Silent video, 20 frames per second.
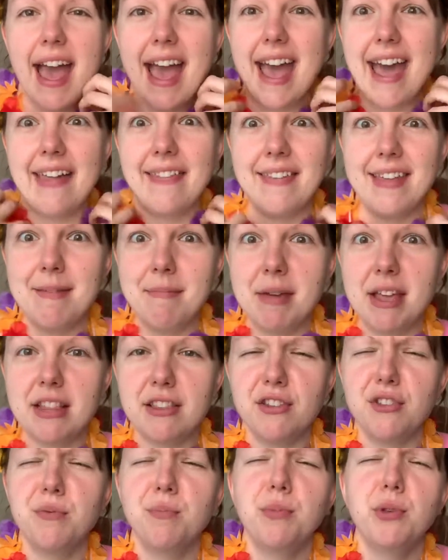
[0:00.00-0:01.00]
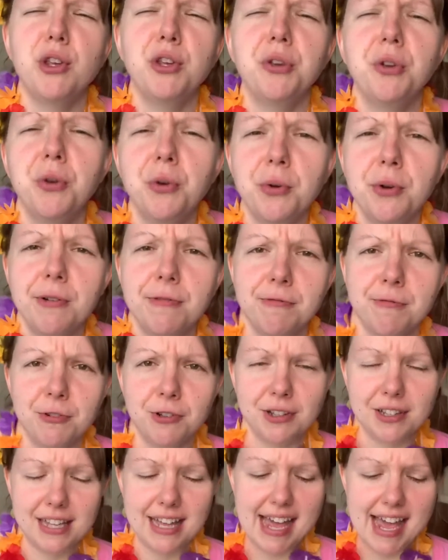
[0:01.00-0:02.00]
and they make these beautiful
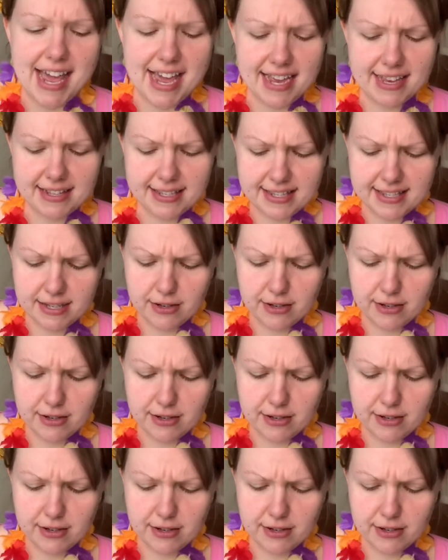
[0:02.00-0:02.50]
leis.